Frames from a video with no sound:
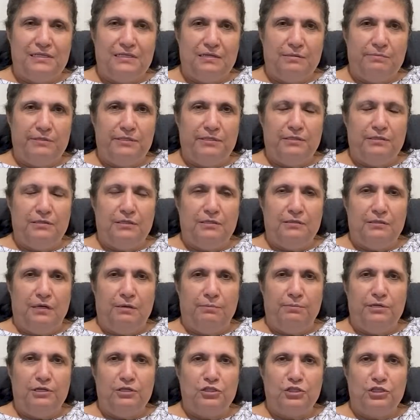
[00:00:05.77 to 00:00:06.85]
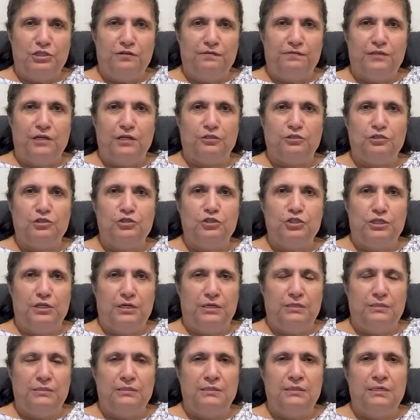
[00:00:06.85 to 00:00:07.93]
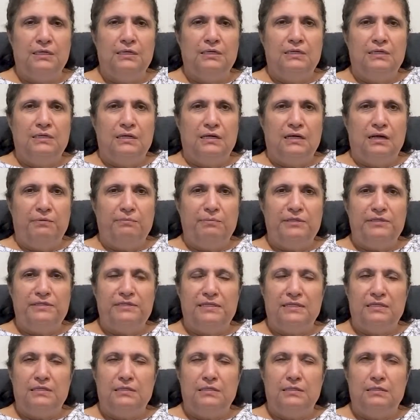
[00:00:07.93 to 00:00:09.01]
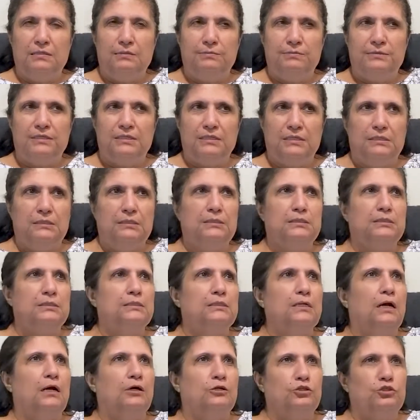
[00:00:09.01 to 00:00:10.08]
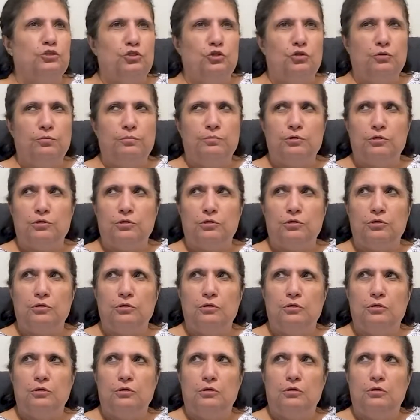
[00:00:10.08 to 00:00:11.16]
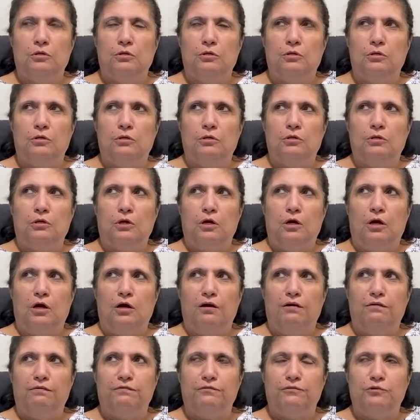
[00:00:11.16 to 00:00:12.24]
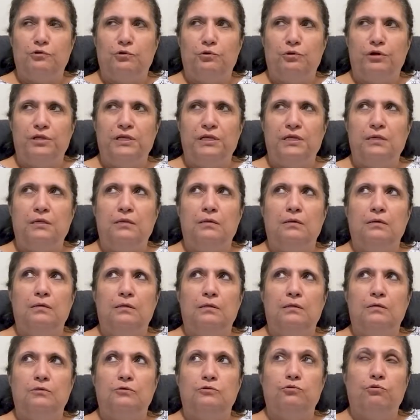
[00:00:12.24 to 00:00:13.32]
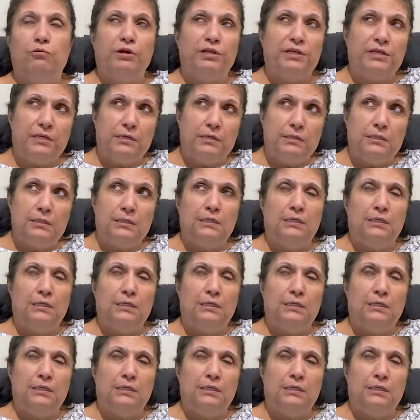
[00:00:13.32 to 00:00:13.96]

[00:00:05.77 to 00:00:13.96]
I'm a patient of Dr. John. I've been seeing him since October of 2020.